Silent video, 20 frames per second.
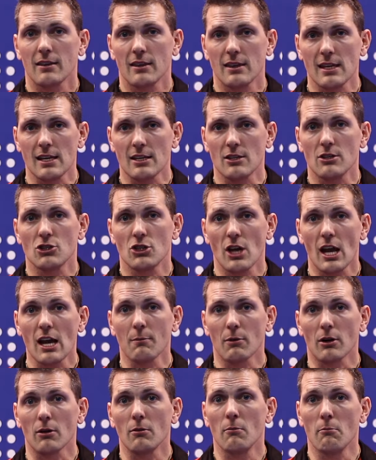the
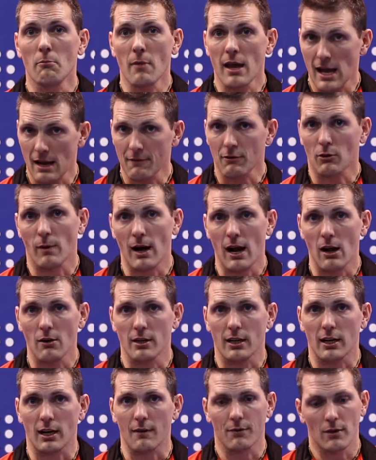chamber may have a round
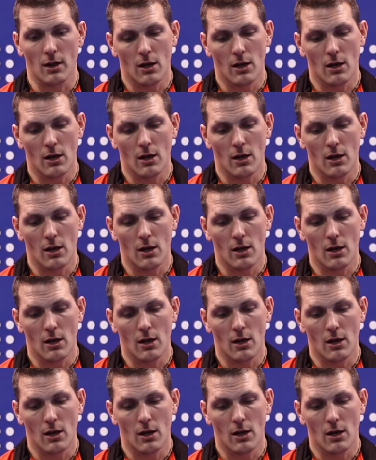in it.